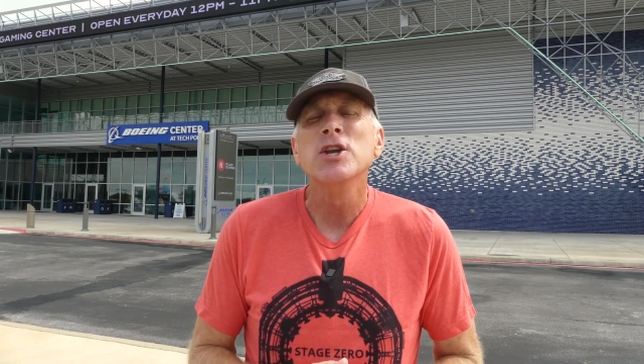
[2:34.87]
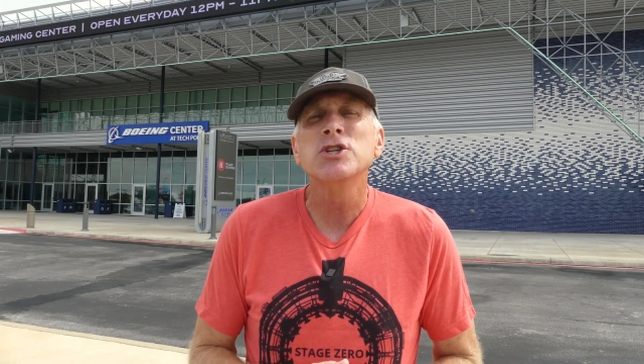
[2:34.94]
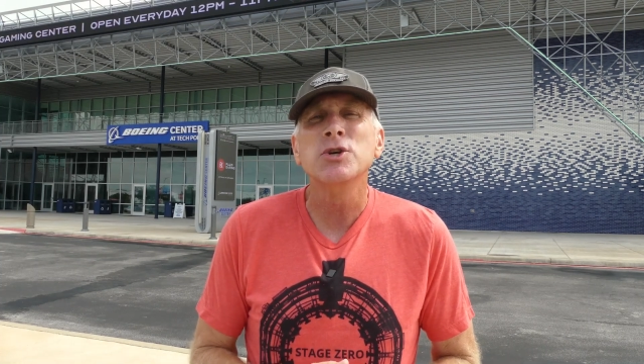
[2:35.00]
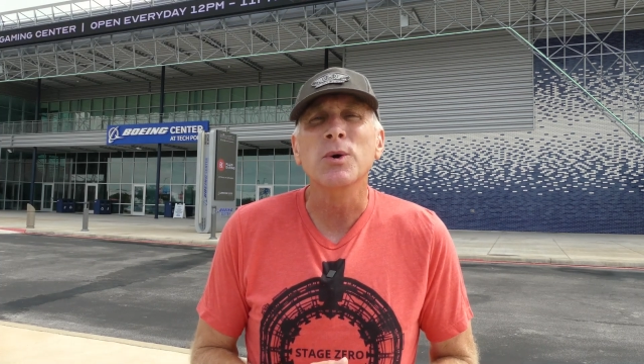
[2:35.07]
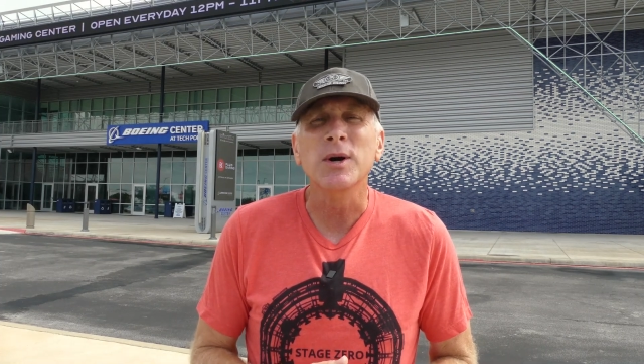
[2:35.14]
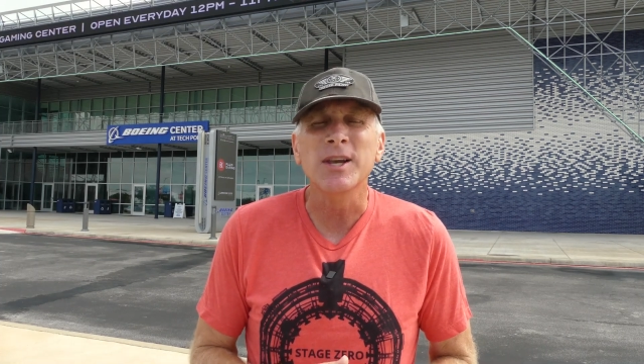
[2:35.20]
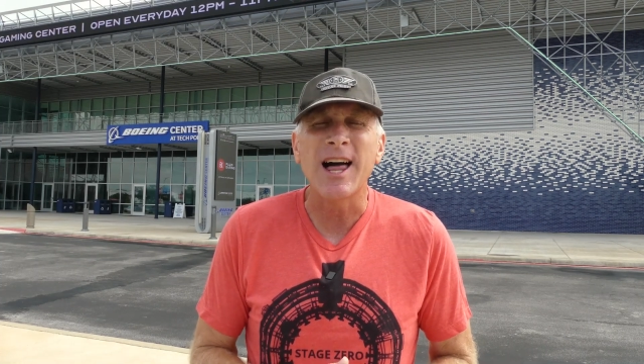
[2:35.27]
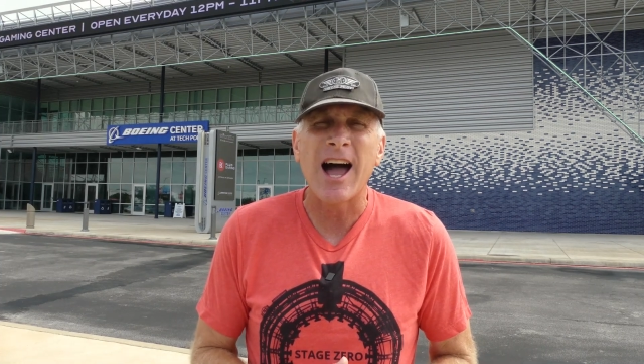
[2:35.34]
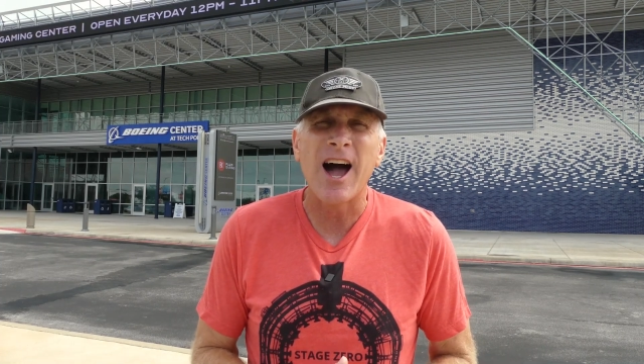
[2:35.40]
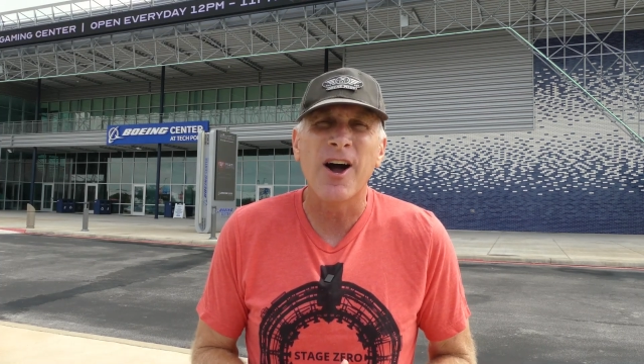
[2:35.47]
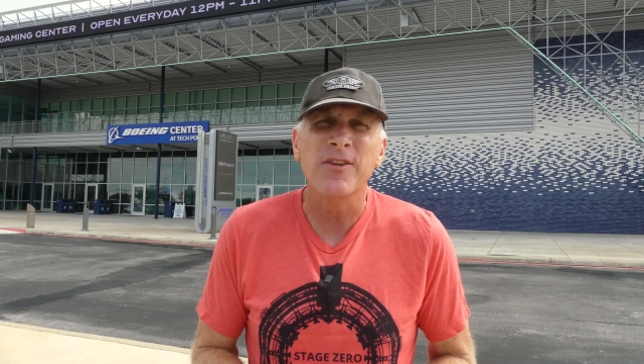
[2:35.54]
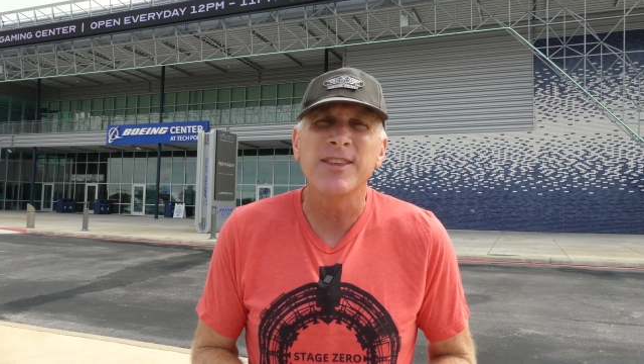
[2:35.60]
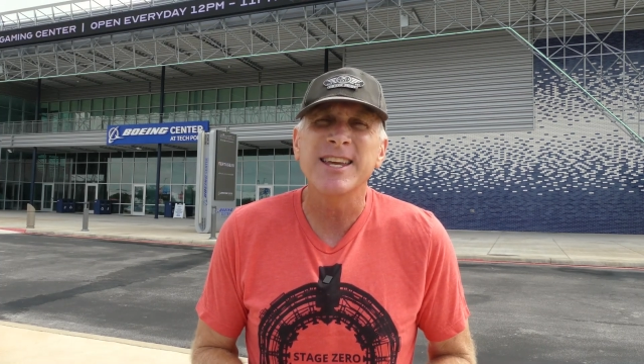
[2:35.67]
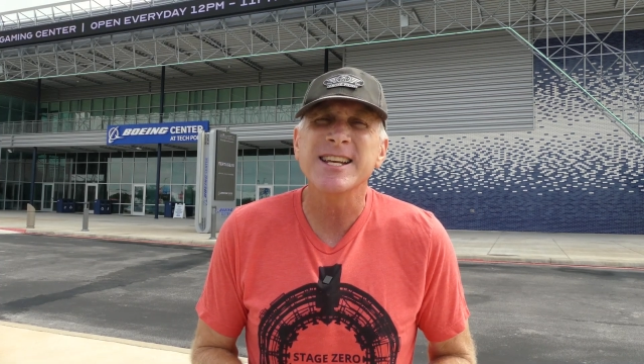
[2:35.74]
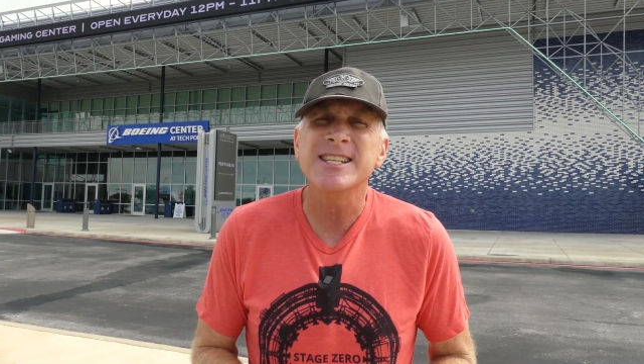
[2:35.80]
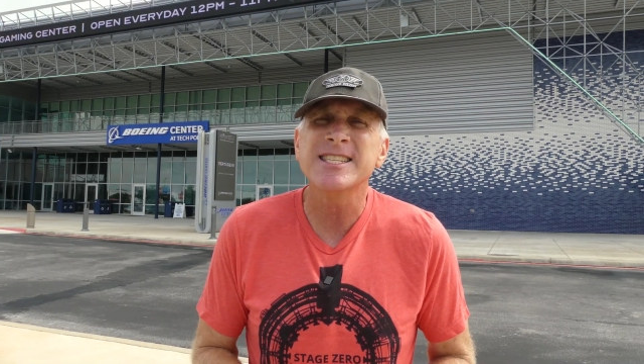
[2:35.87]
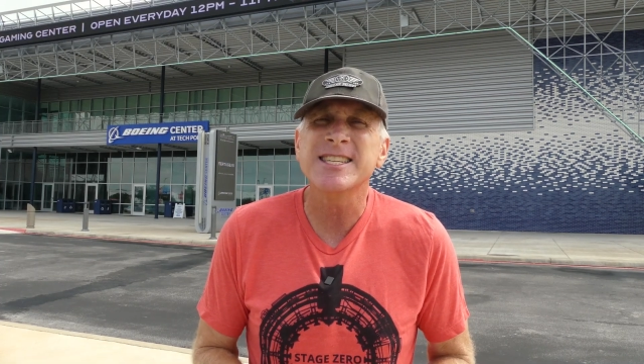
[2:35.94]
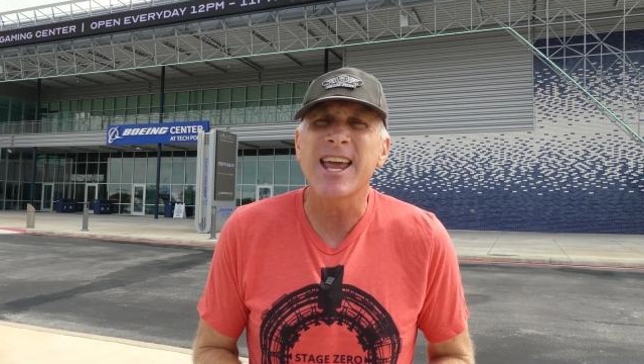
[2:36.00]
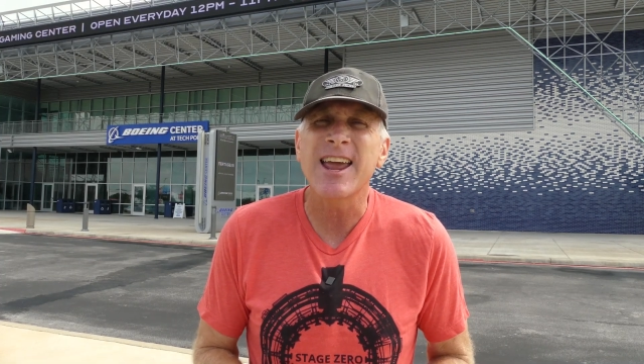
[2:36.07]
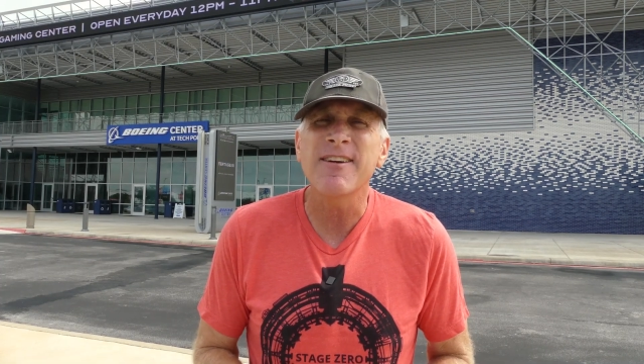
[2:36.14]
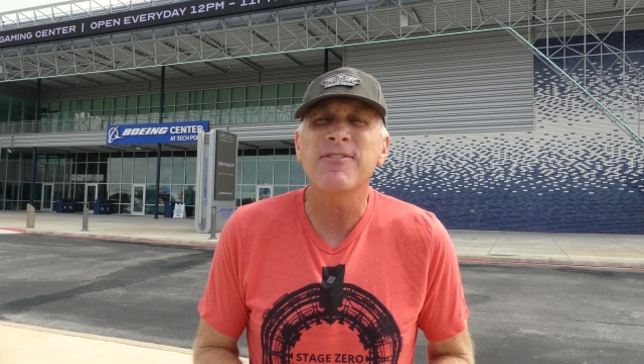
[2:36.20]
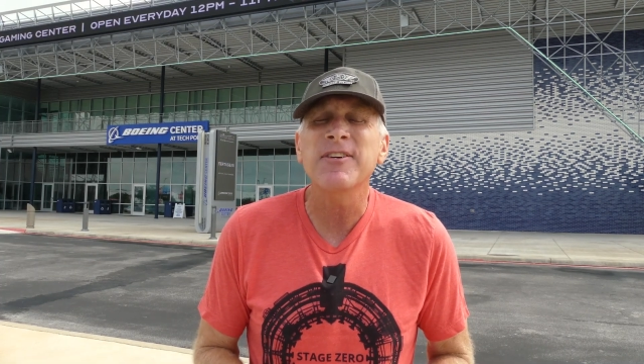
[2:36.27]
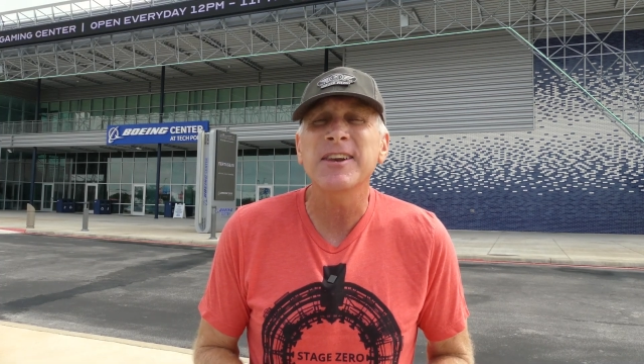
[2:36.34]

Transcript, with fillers: to allow the safe